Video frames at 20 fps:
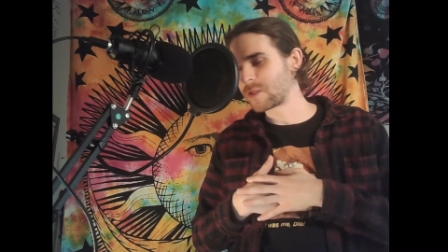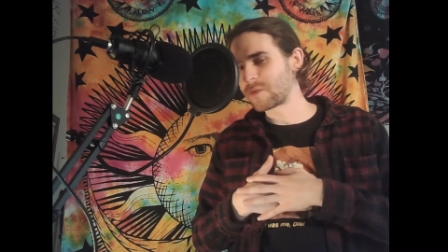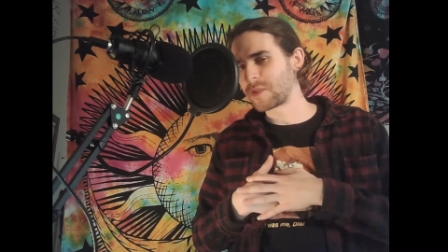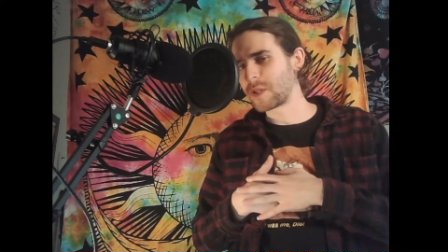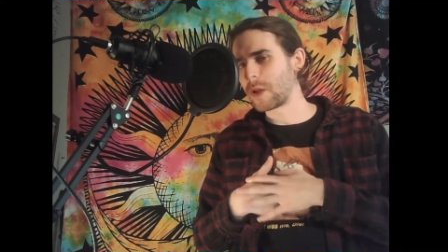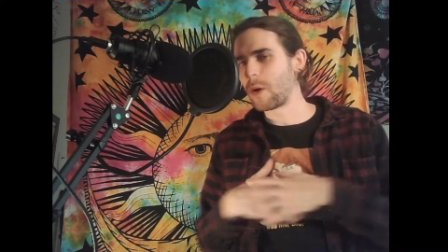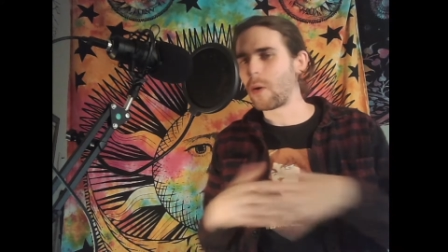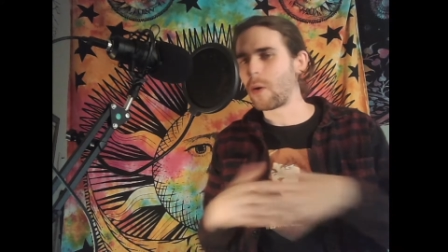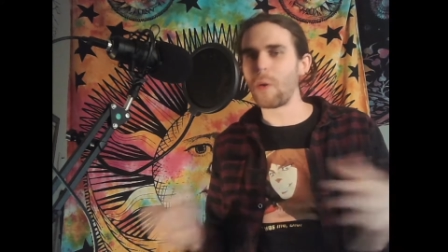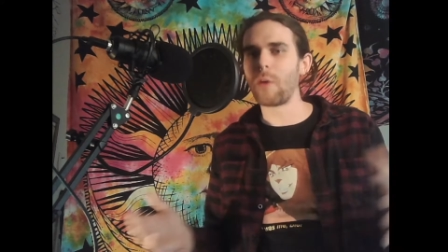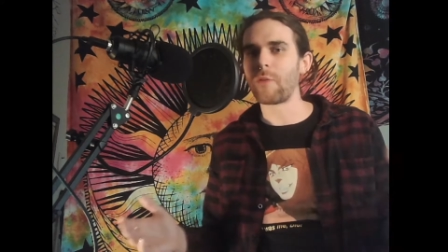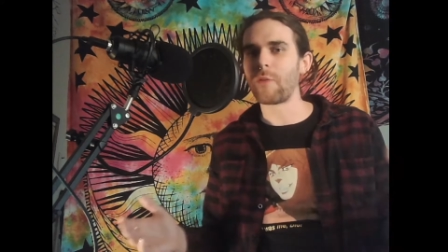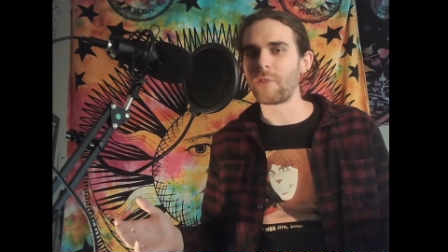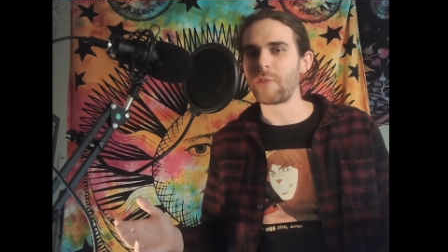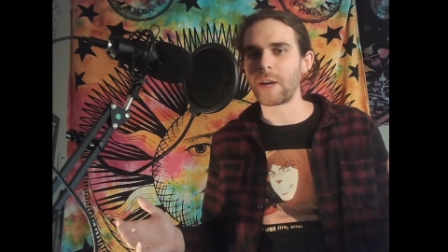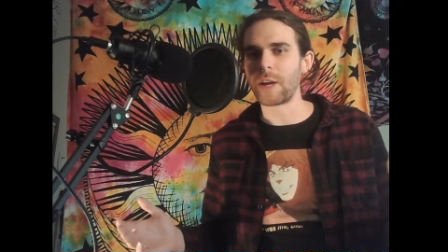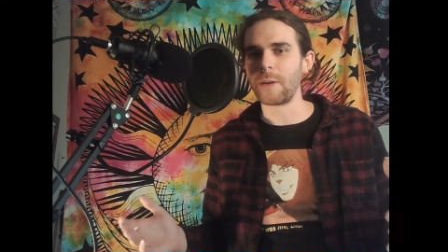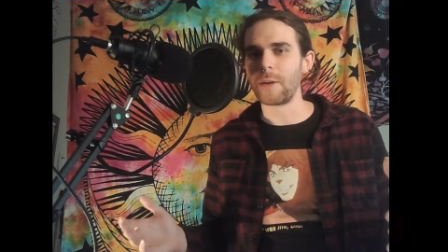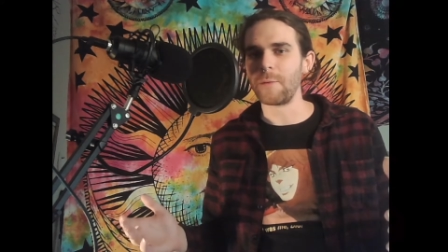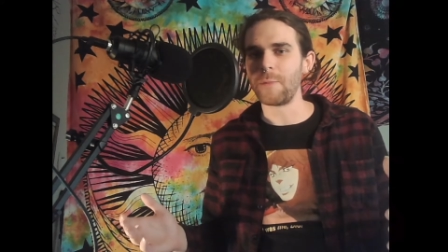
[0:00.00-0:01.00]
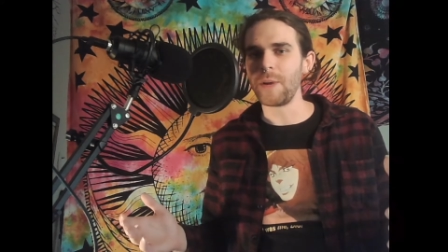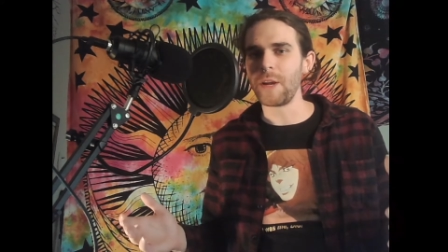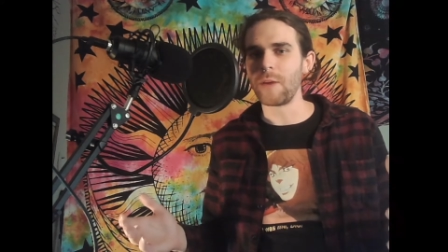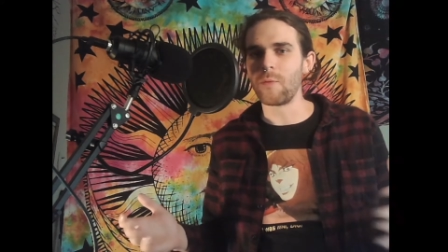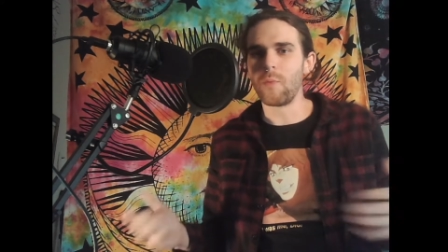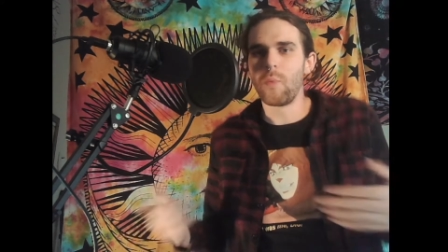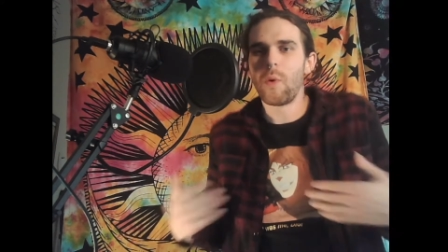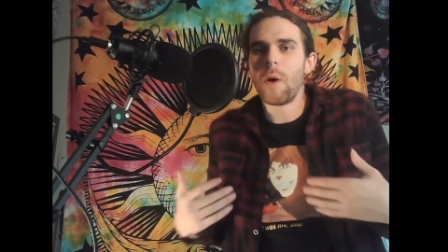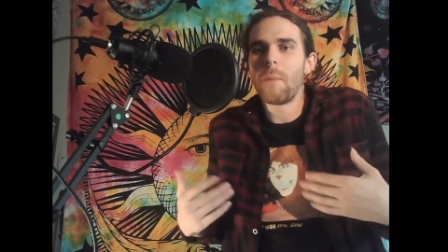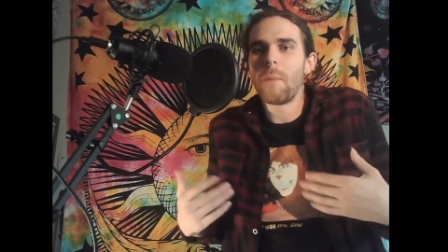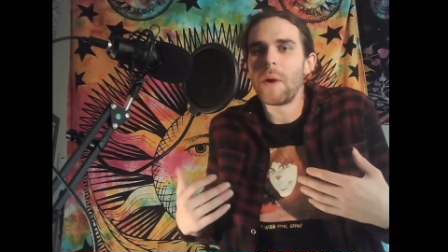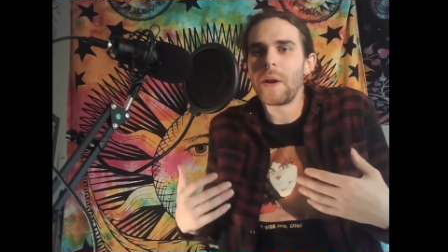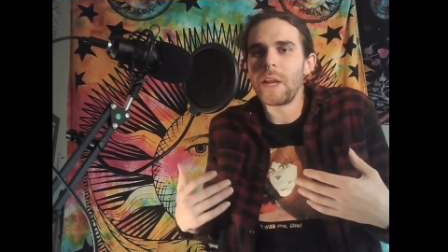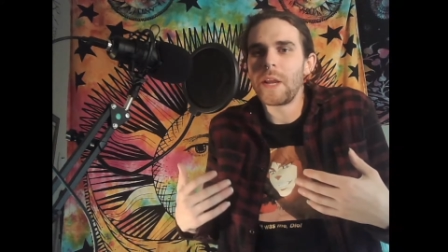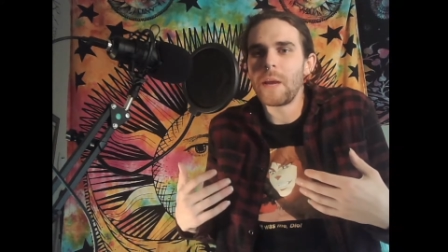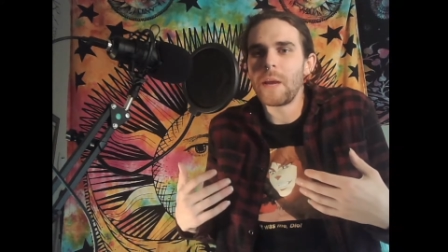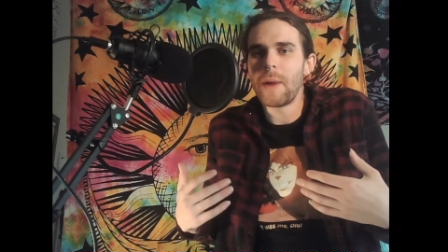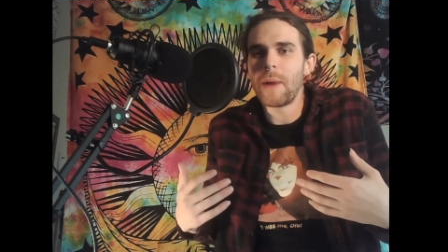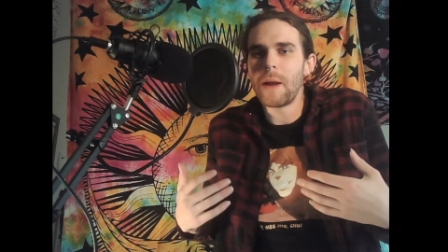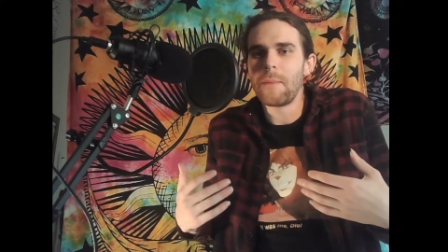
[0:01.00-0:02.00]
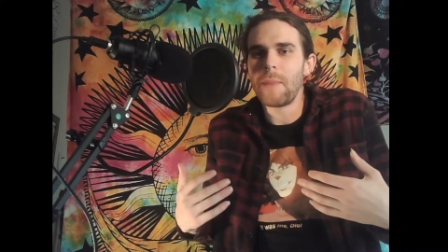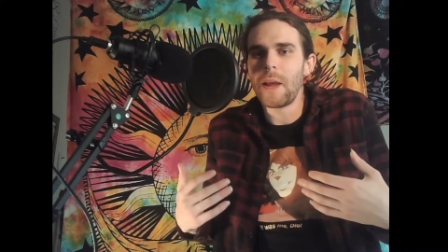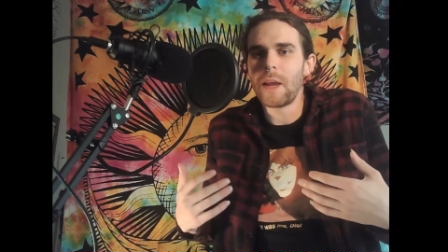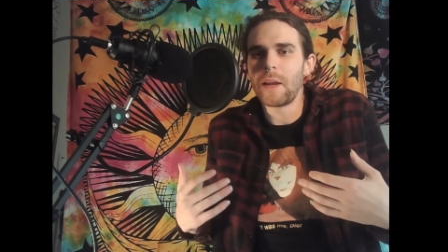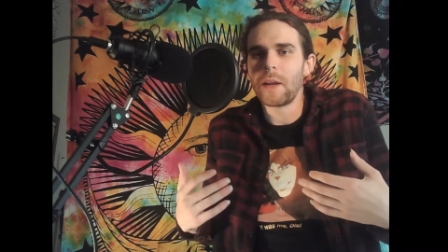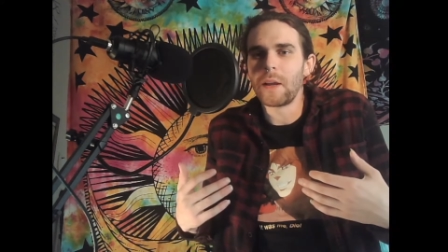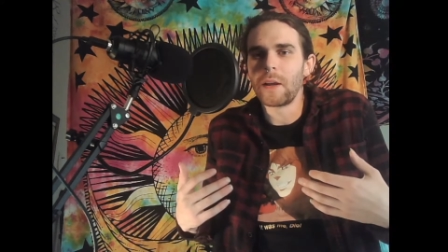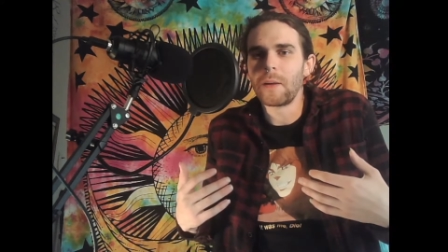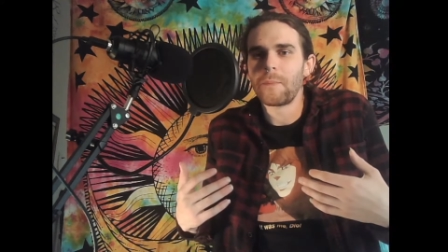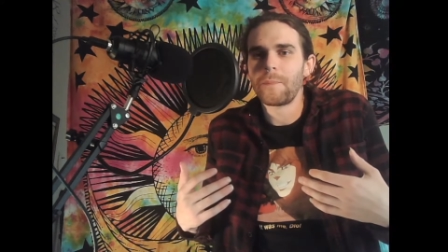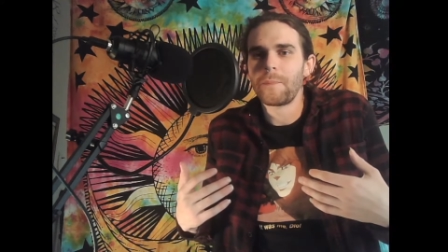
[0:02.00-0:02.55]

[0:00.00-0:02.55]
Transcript: for the whole freaking week, what money am I making?